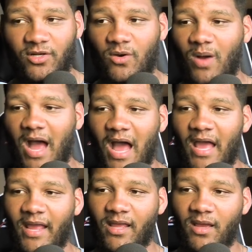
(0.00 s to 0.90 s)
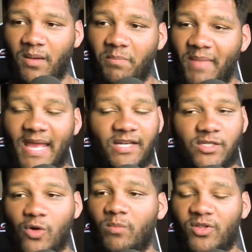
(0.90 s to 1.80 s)
You know, I
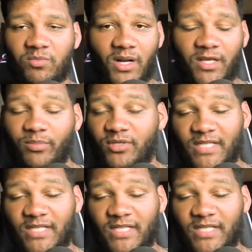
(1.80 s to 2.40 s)
made so much money